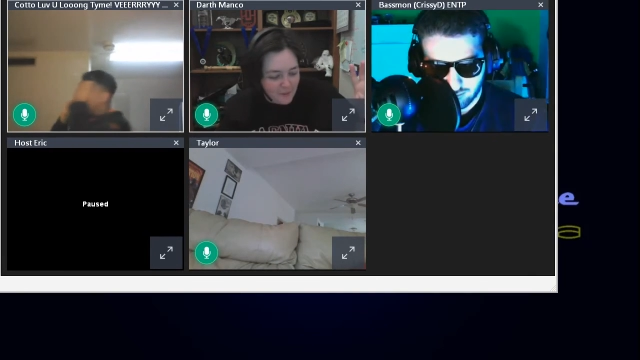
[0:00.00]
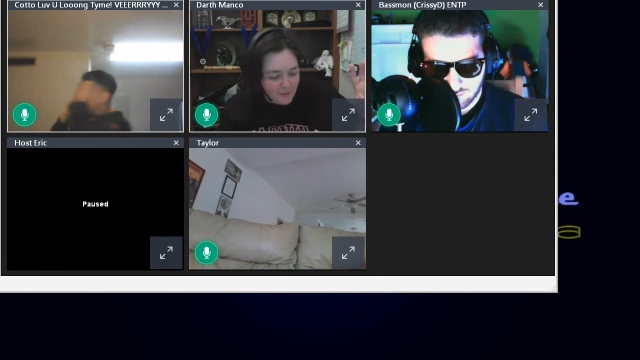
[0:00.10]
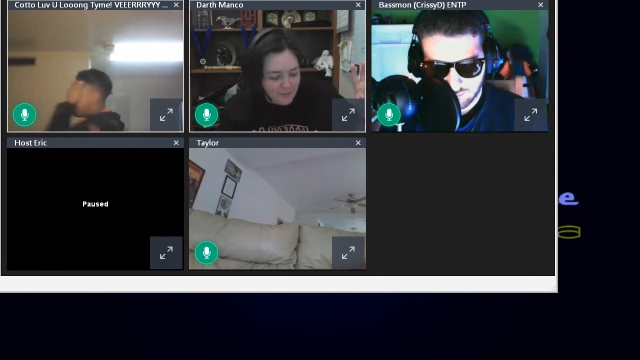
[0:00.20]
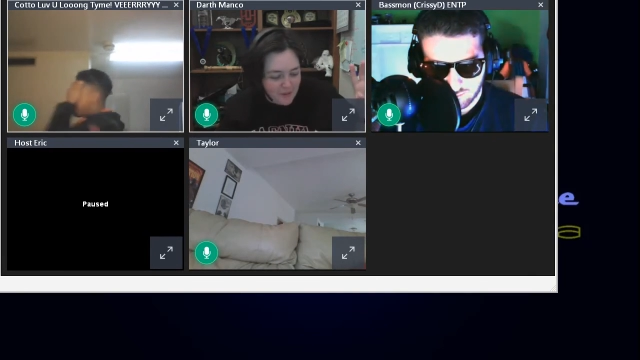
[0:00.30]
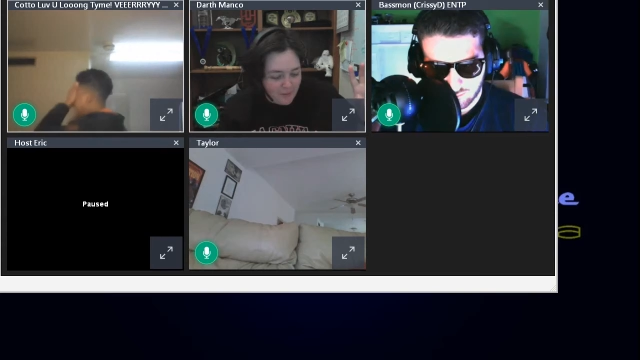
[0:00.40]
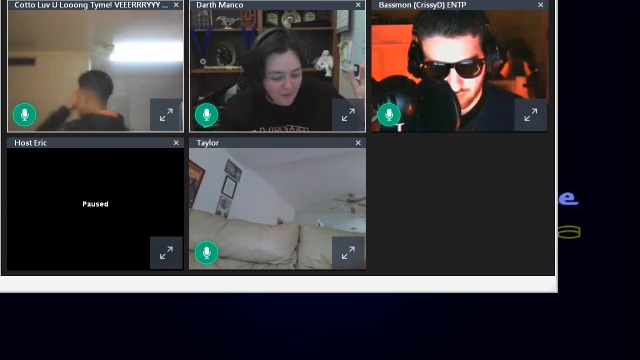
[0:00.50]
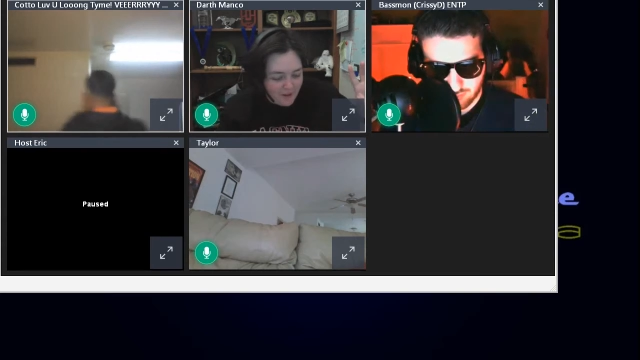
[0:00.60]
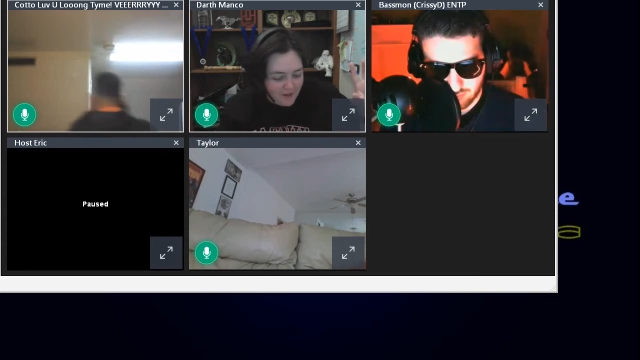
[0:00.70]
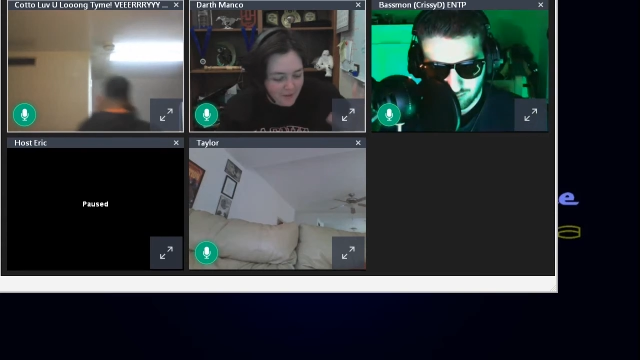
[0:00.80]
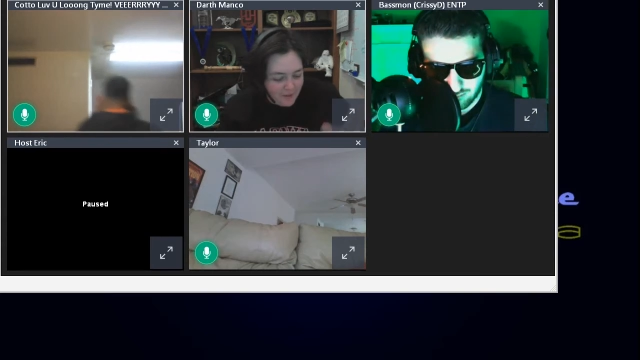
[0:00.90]
Speaker 1: when people
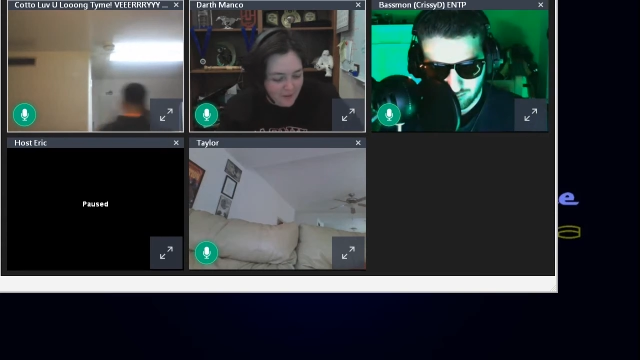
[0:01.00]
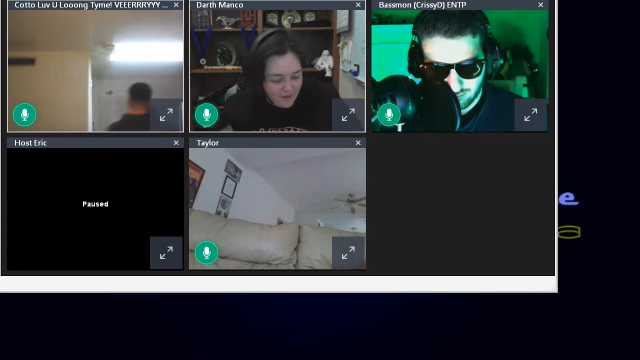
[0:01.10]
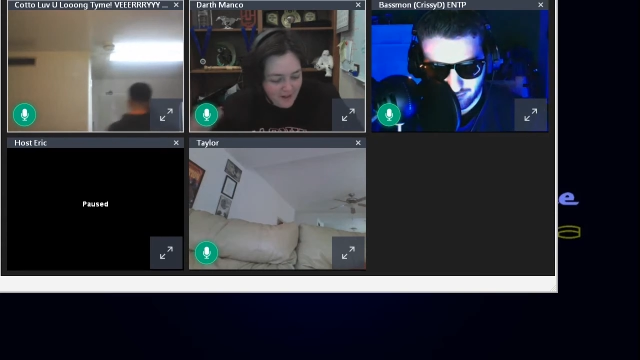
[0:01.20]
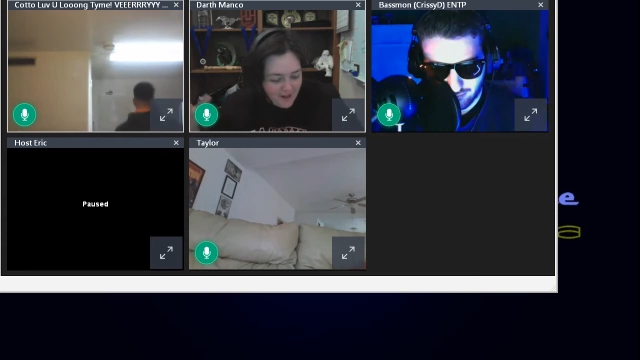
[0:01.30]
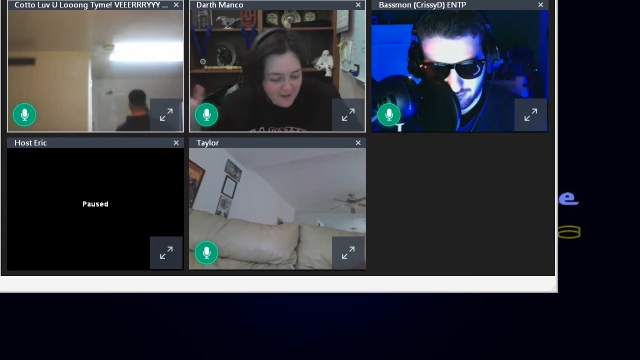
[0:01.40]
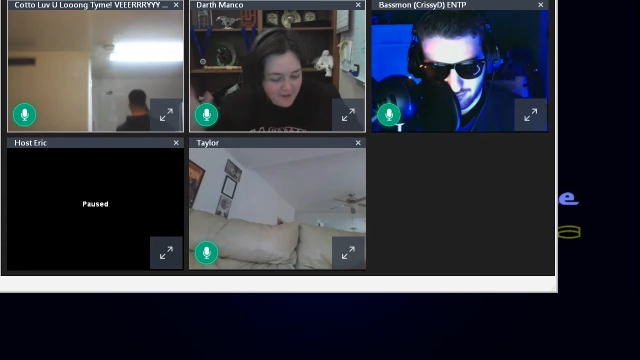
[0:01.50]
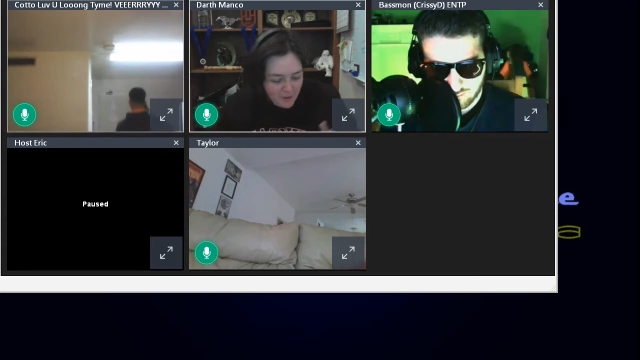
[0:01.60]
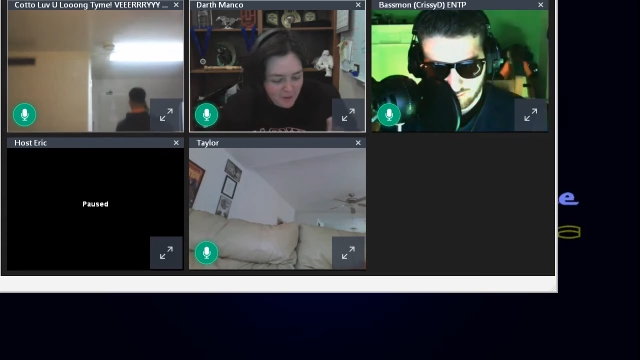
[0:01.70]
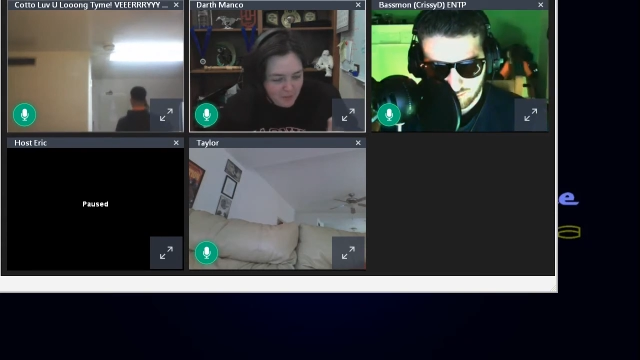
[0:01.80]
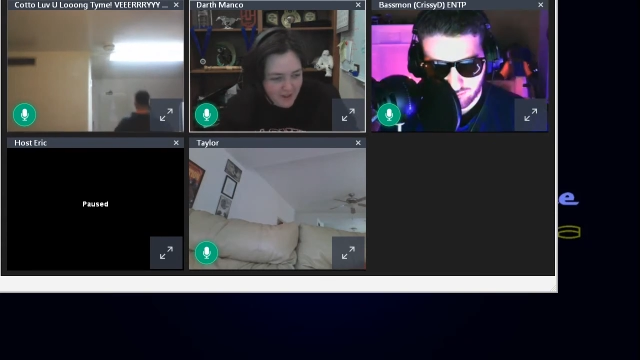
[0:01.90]
call you on the phone and ask you
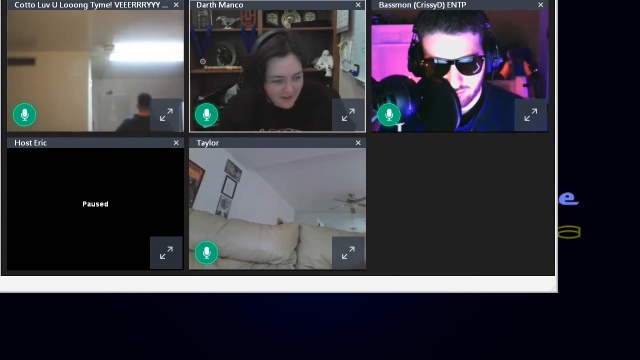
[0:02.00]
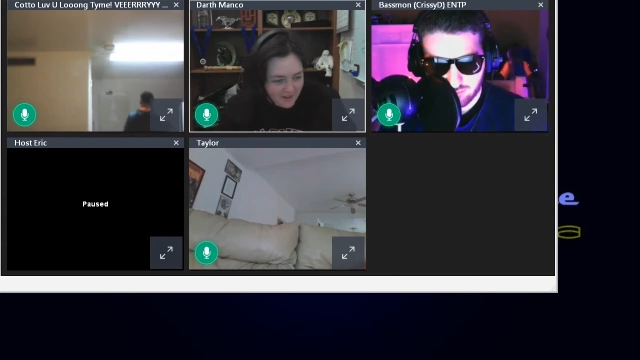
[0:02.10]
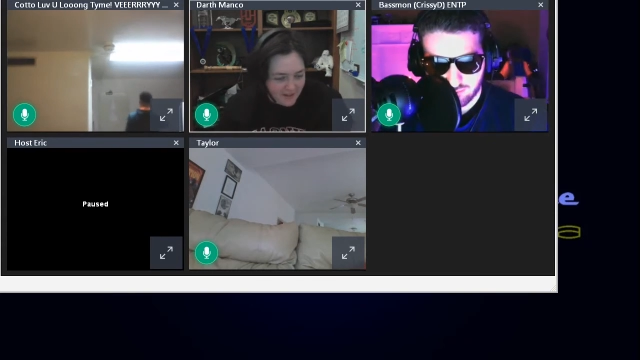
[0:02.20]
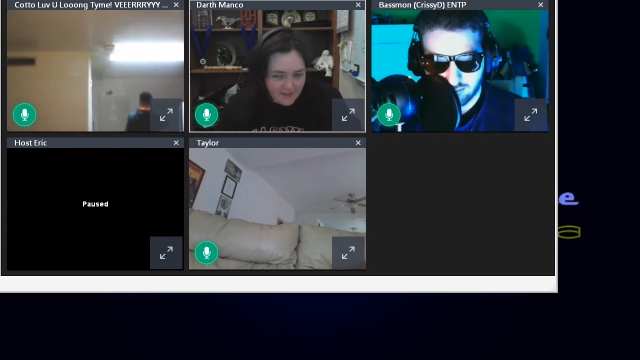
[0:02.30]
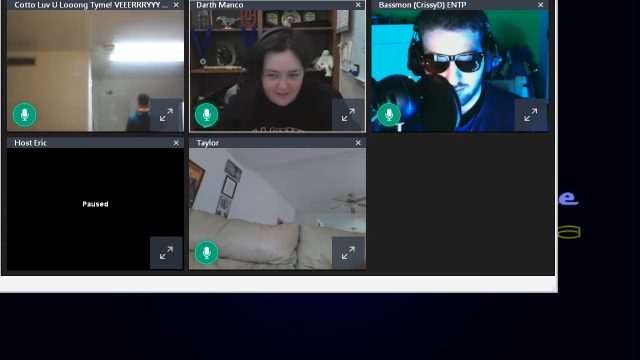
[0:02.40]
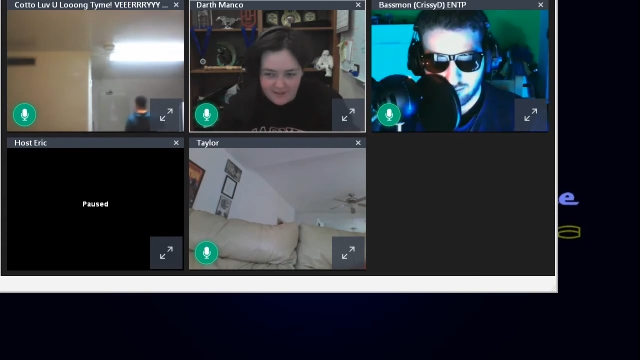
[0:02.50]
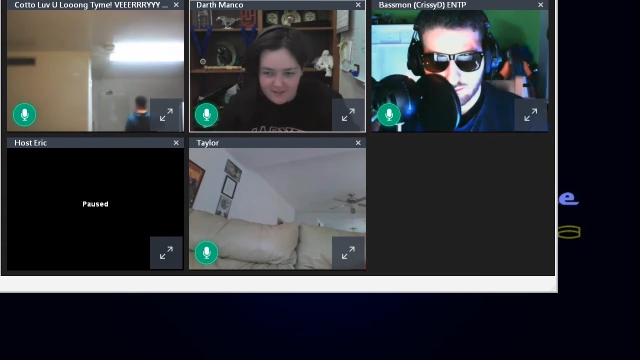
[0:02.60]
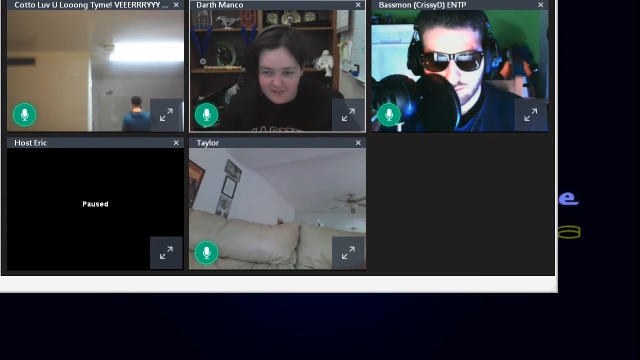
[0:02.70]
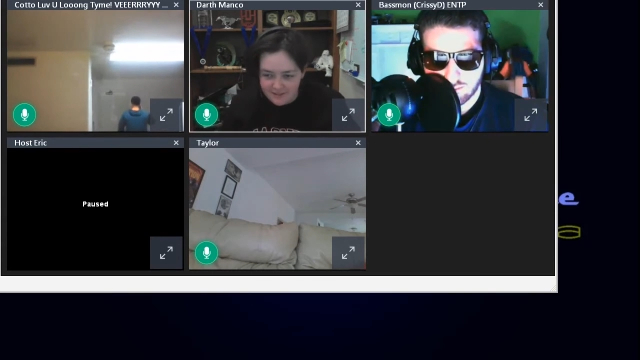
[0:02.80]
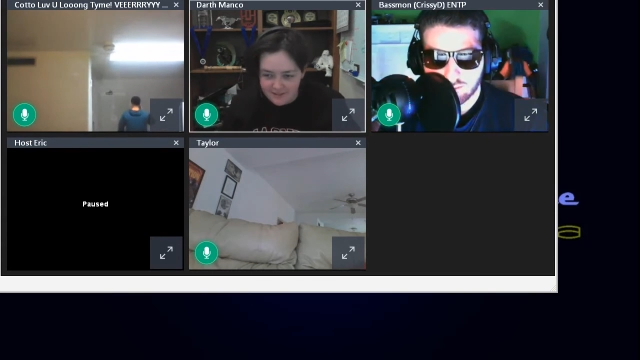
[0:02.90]
stupid things, you can
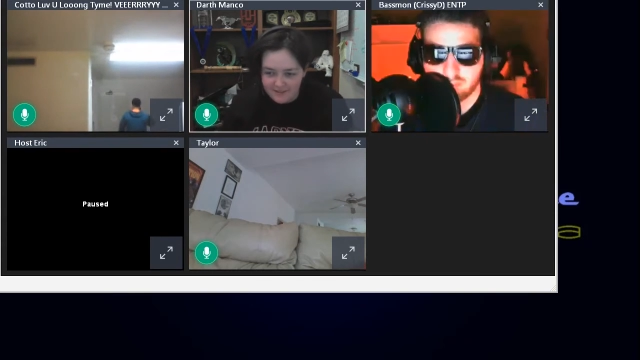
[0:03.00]
just...